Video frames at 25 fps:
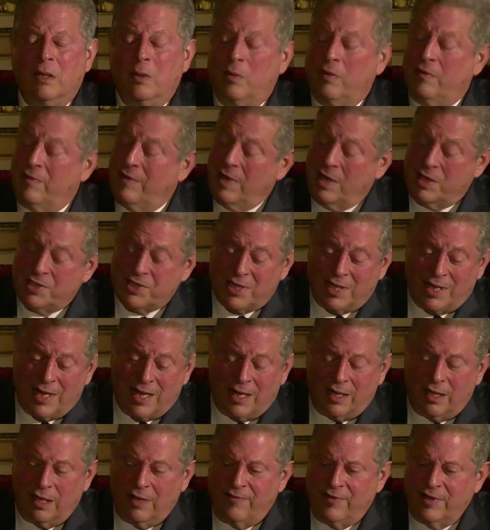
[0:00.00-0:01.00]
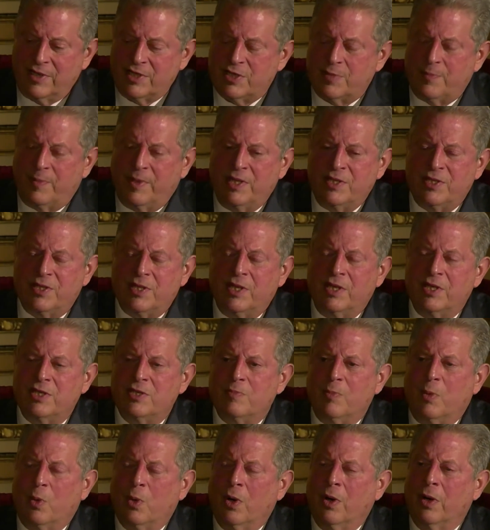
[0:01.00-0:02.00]
we've lost a lot of living
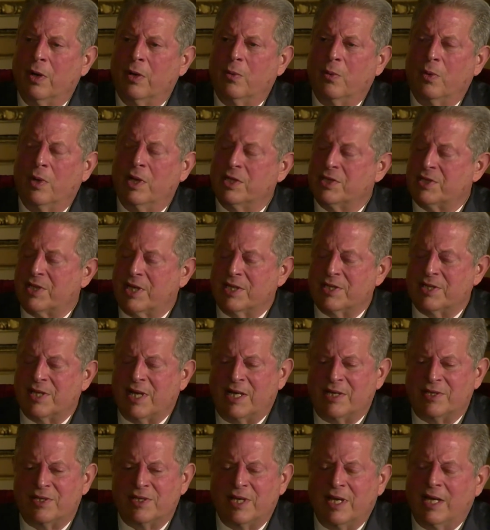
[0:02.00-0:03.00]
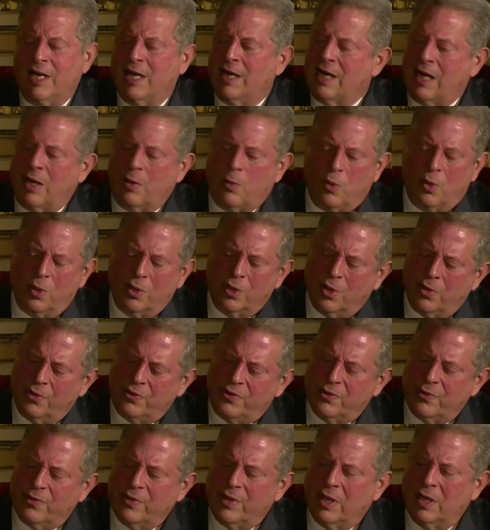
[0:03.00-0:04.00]
species, more at risk, as I said. I won't go
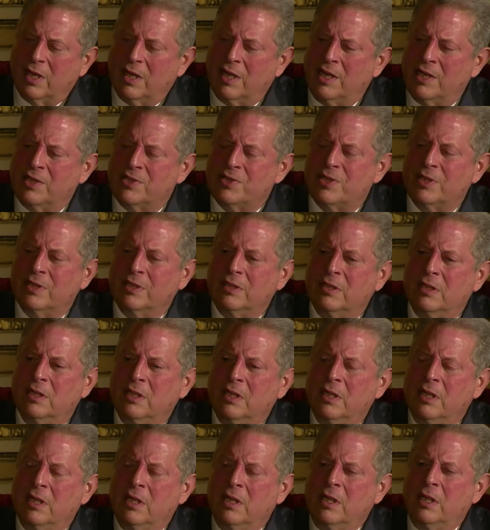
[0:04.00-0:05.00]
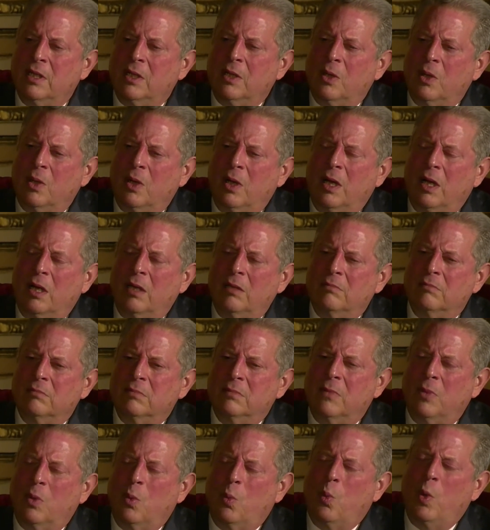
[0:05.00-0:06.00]
through the list.
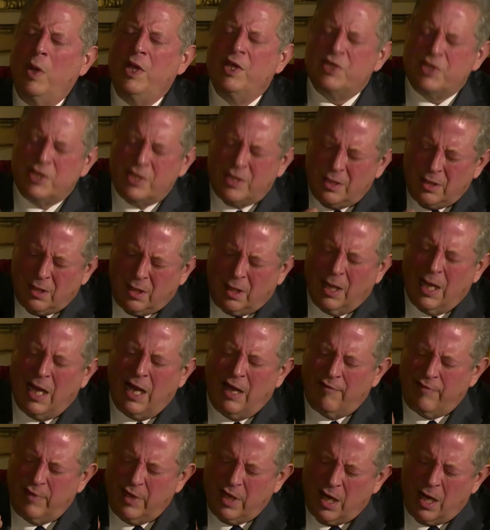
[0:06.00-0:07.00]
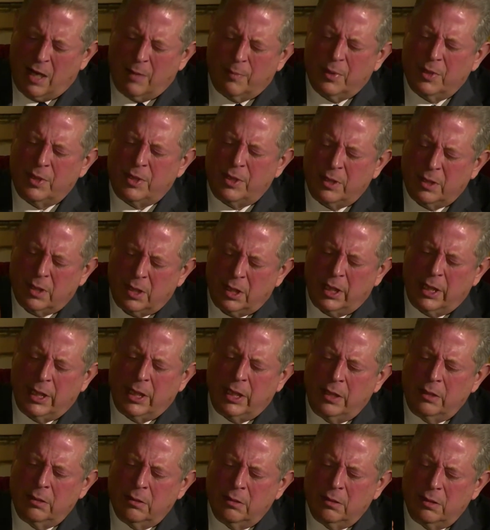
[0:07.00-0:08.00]
We still have the
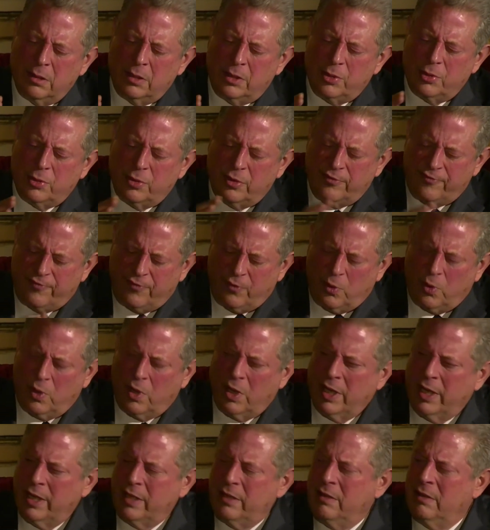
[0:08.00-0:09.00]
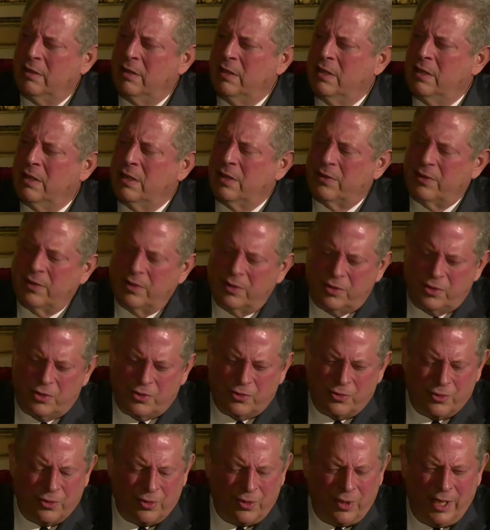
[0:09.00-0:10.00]
opportunity to avoid the
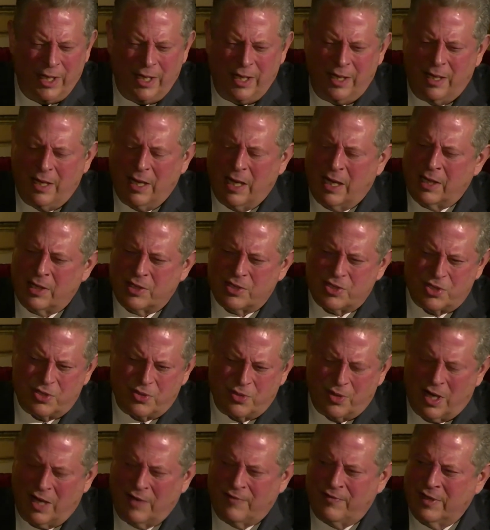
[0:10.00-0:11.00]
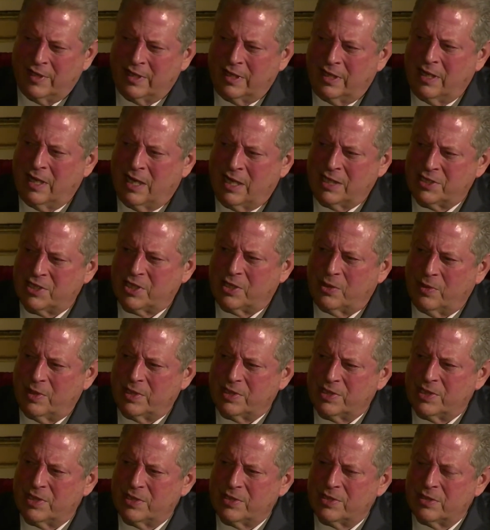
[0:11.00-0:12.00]
truly catastrophic
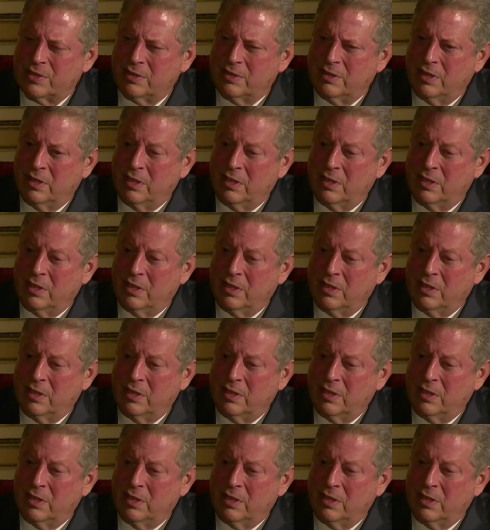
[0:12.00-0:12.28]
consequences.